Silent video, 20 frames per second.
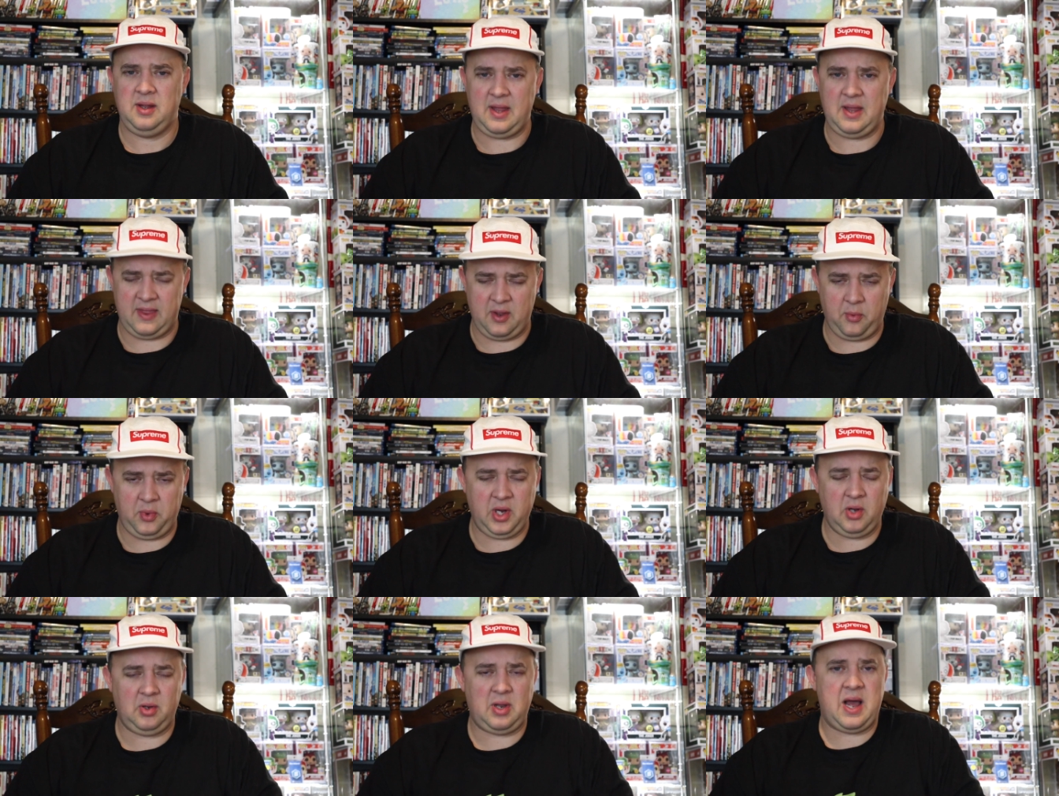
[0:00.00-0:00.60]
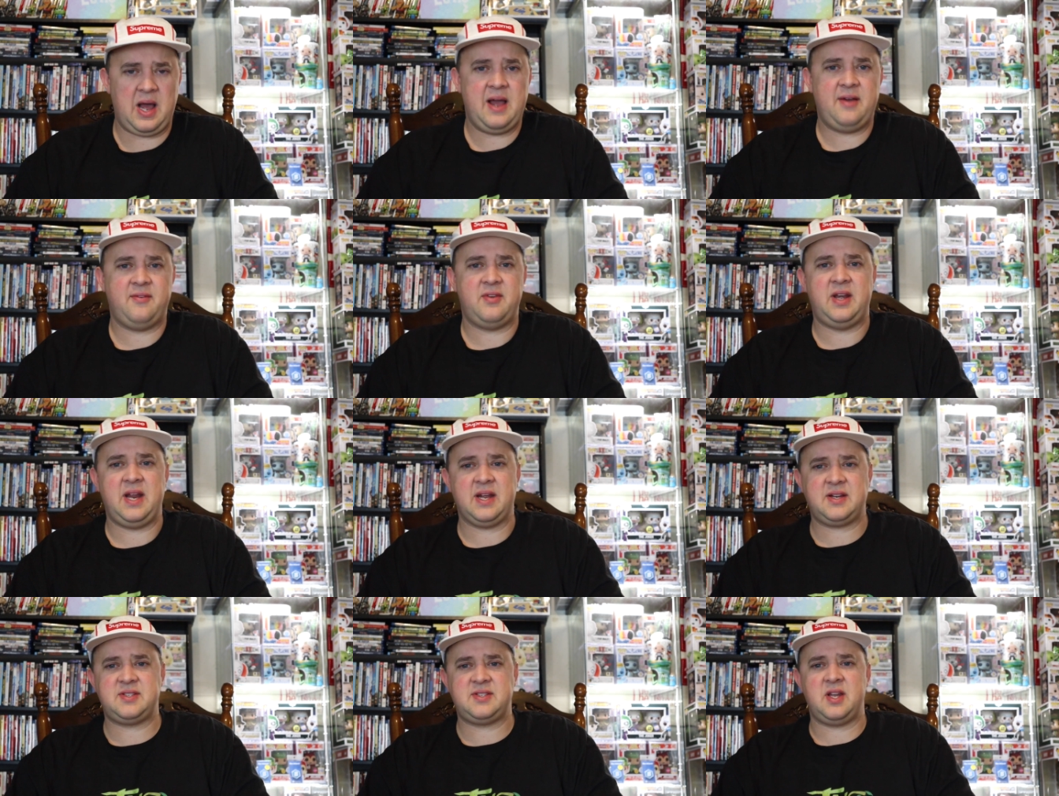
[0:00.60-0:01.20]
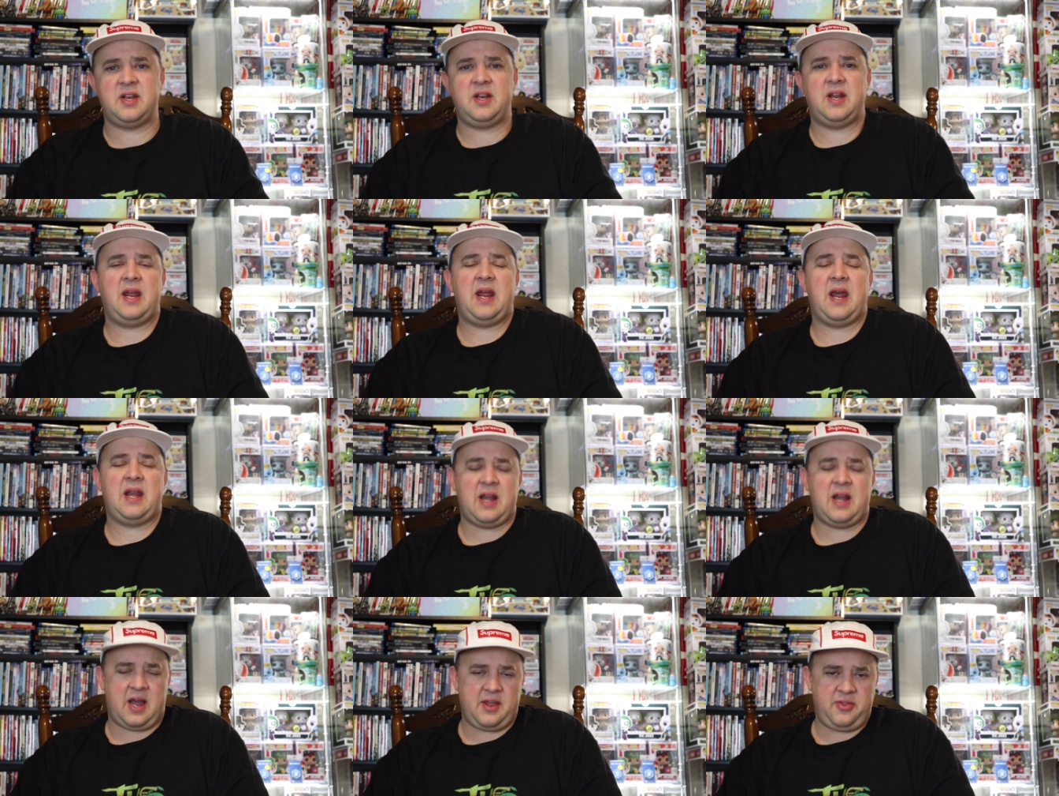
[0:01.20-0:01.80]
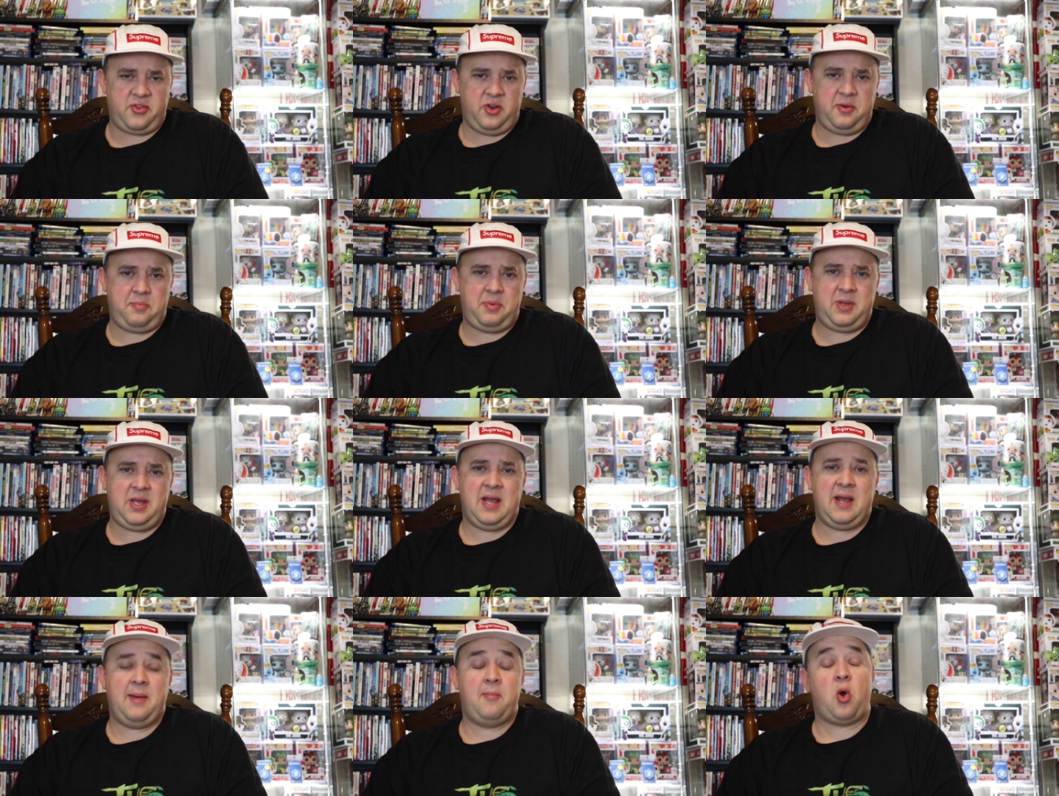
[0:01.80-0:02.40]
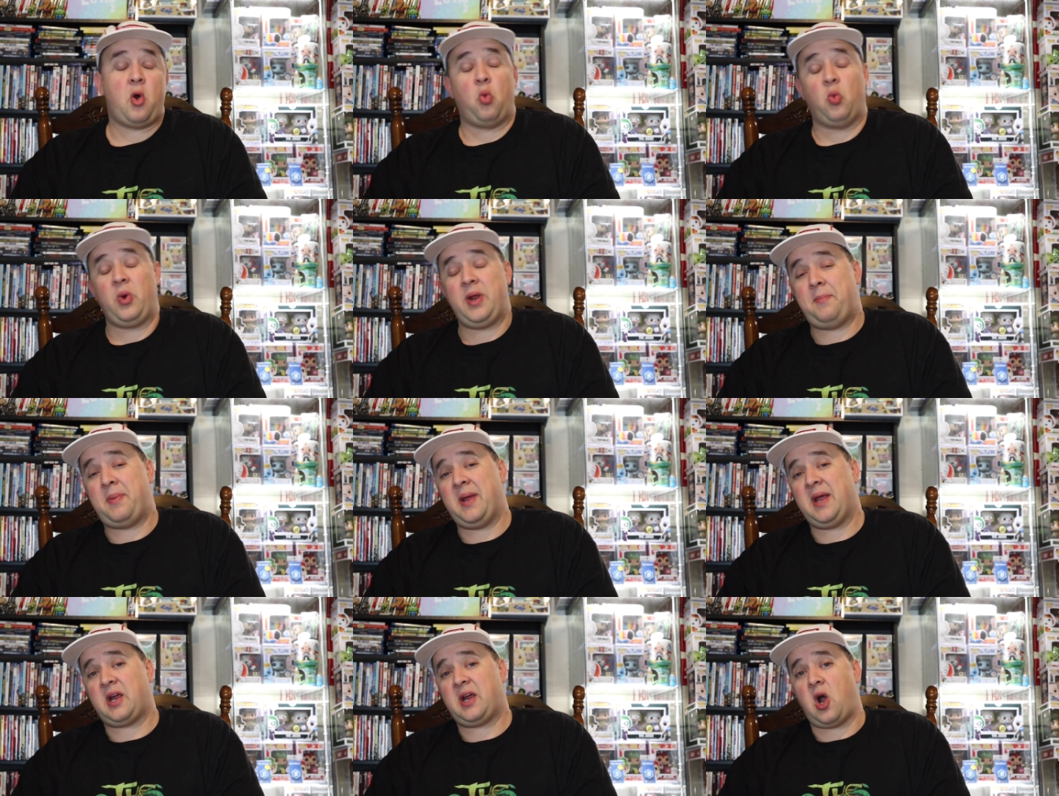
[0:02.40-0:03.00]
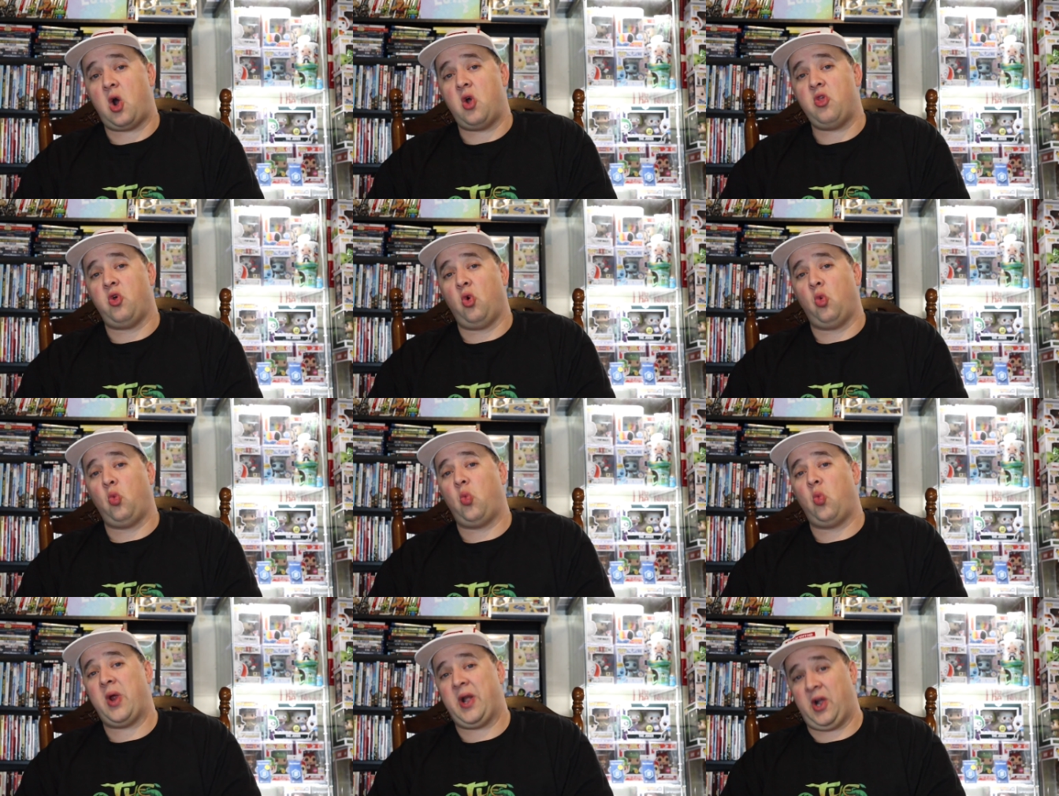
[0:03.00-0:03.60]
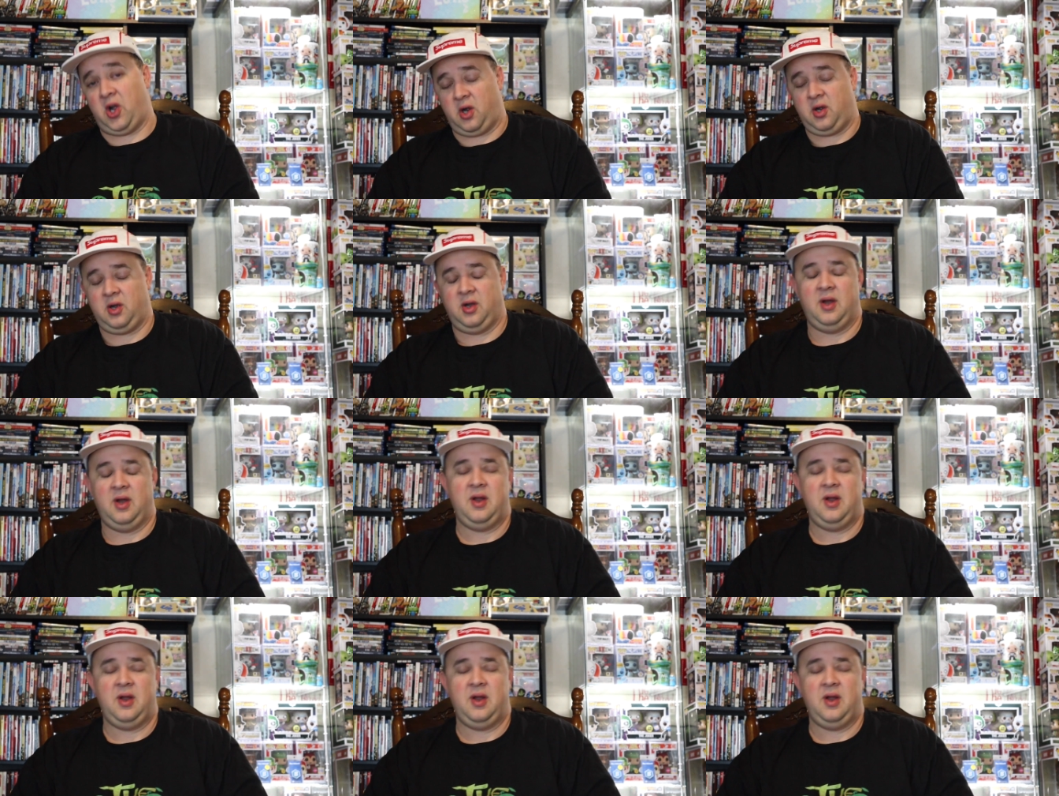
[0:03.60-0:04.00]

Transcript: And then we go live next Sunday, 9:30 p.m. We pick the winner.